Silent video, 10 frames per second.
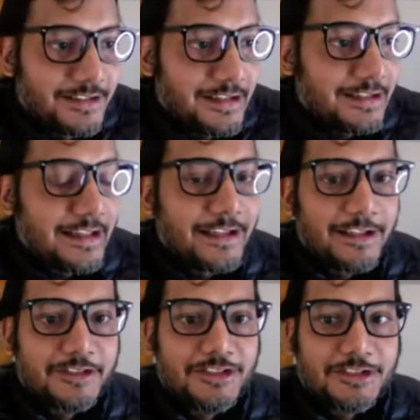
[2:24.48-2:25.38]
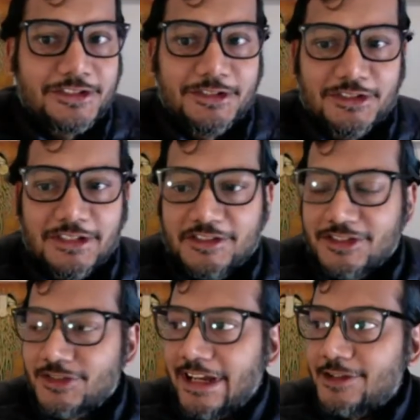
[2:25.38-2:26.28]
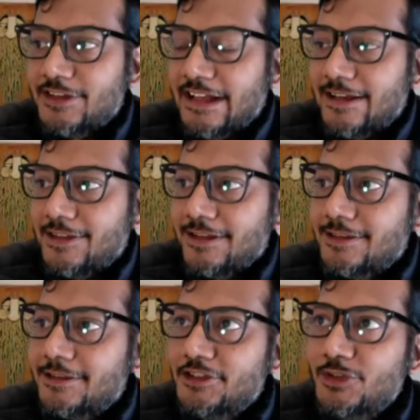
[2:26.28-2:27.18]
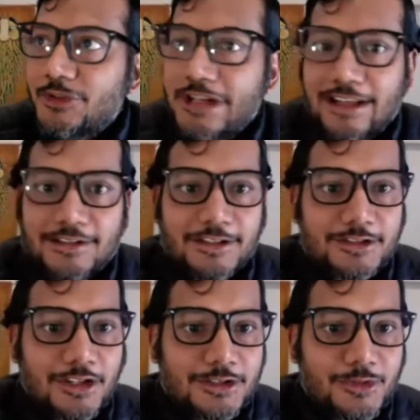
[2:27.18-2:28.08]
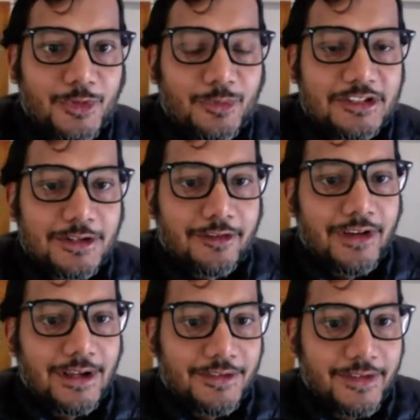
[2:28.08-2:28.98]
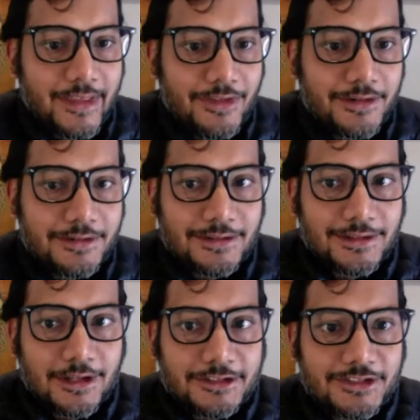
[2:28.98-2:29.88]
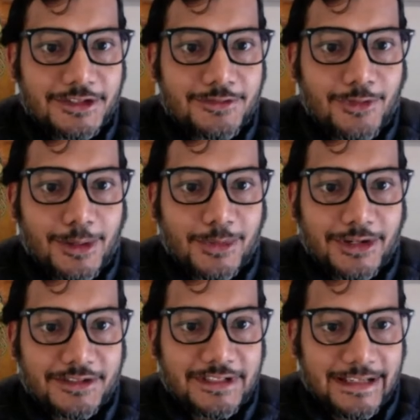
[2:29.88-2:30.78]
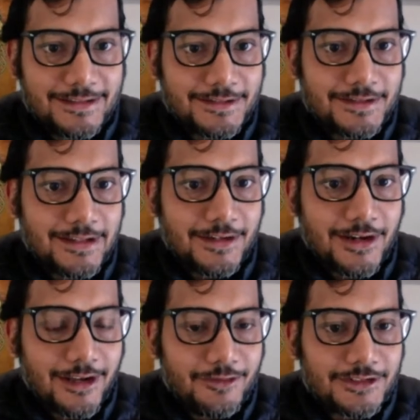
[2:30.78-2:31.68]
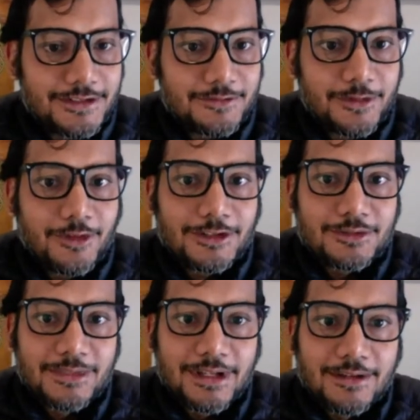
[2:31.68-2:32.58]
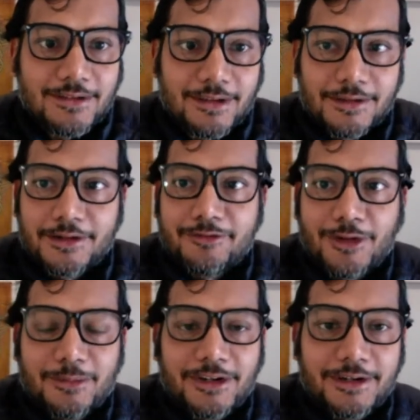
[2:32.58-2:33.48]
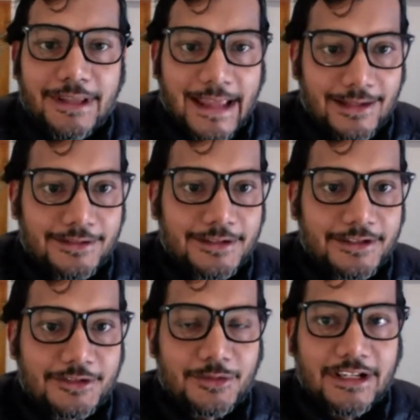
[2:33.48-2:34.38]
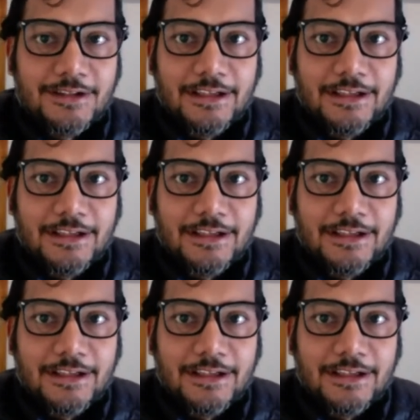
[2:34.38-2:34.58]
And just to add to that, I think the new reality is also we've been sort of untethered, not just from our desks and our offices. We've also been untethered from our calendars, right?